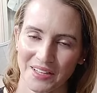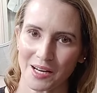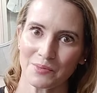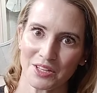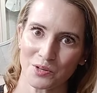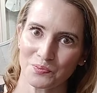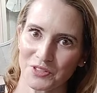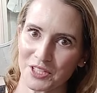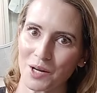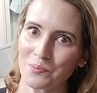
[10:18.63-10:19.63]
I mean, they're
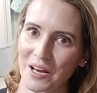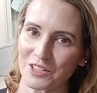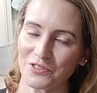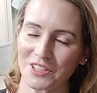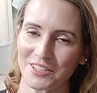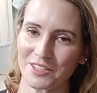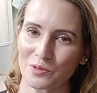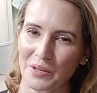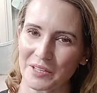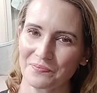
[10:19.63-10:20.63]
still benefiting you,
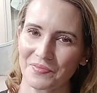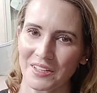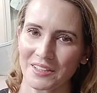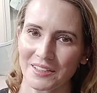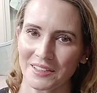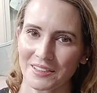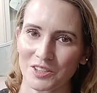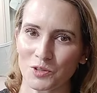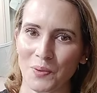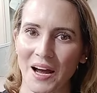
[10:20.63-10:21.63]
but
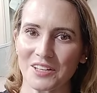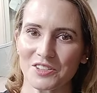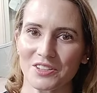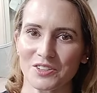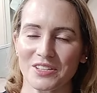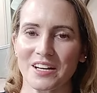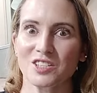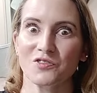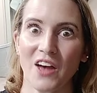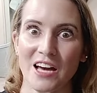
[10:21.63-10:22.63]
your body starts to
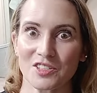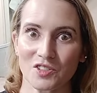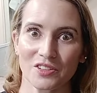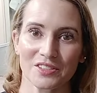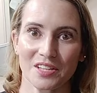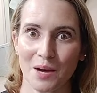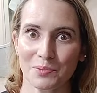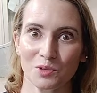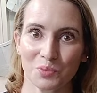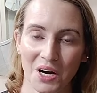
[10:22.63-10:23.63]
age faster and these
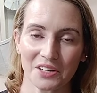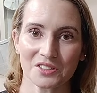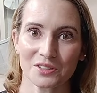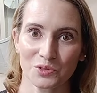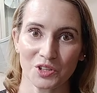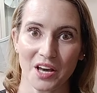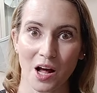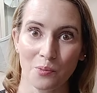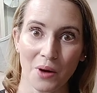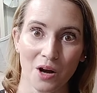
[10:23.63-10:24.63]
topical products can really
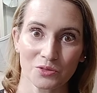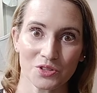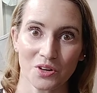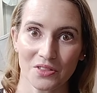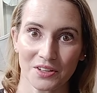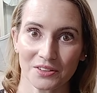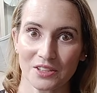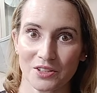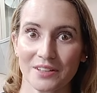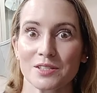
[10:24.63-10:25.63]
help out. So I think
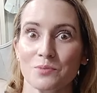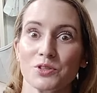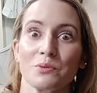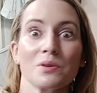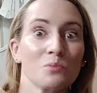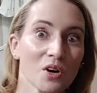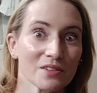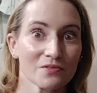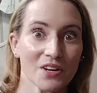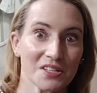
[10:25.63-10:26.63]
then you get to some of the more
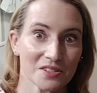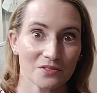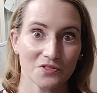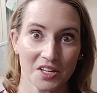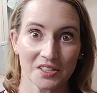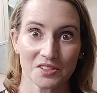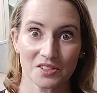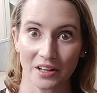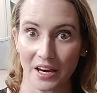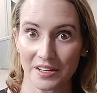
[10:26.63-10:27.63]
invasive things
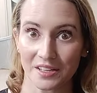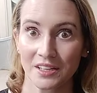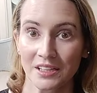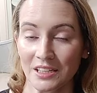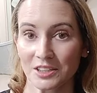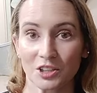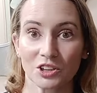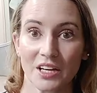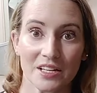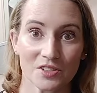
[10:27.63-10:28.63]
like the
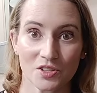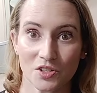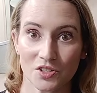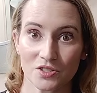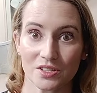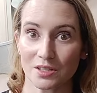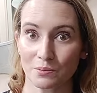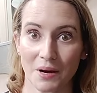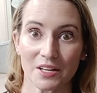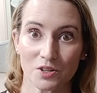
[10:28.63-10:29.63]
lasers and the
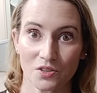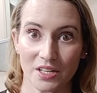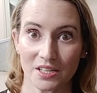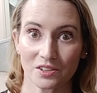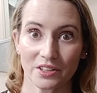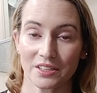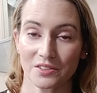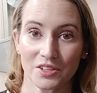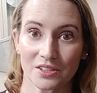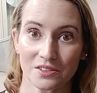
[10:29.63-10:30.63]
microneedling and
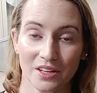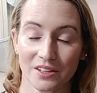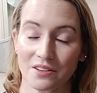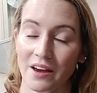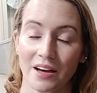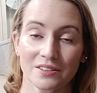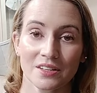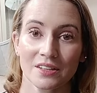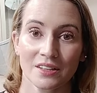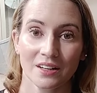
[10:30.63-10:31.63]
things like that.
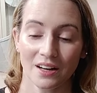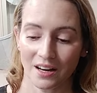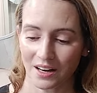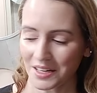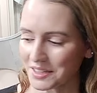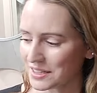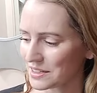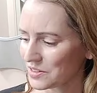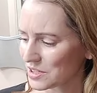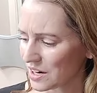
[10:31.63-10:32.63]
Uh, and
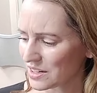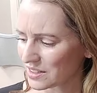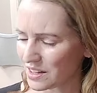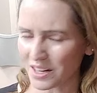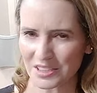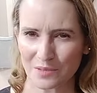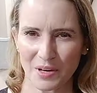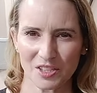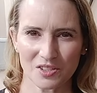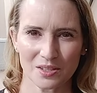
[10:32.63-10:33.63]
then this article also
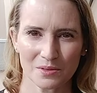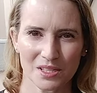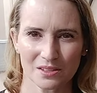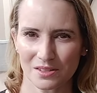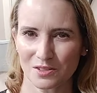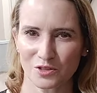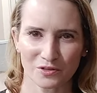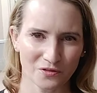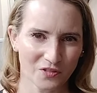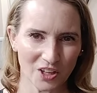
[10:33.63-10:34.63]
mentions some certain
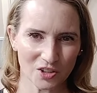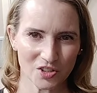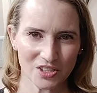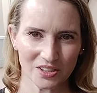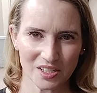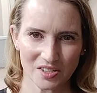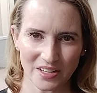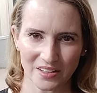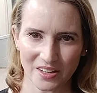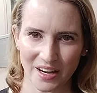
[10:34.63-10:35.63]
fillers and things
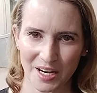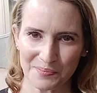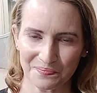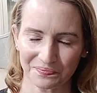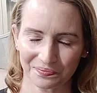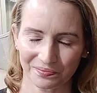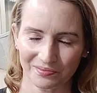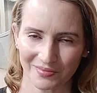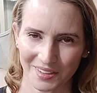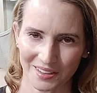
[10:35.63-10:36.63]
like that.
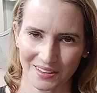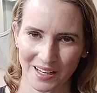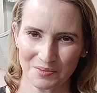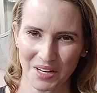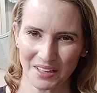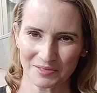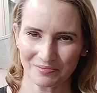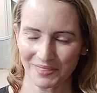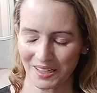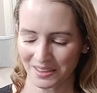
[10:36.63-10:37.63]
I'm not,
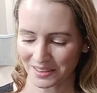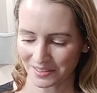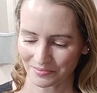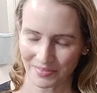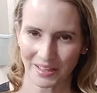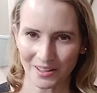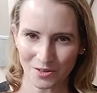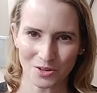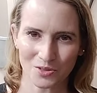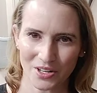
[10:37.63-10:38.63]
I
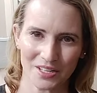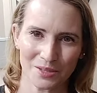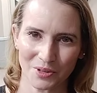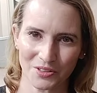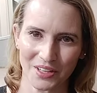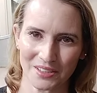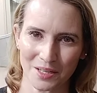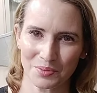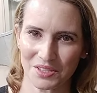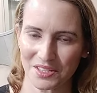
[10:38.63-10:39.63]
don't go crazy about that
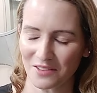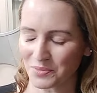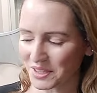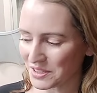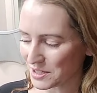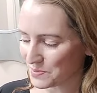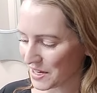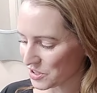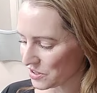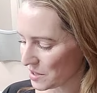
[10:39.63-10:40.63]
type of stuff, but it does
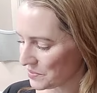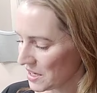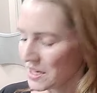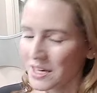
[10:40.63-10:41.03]
mention them.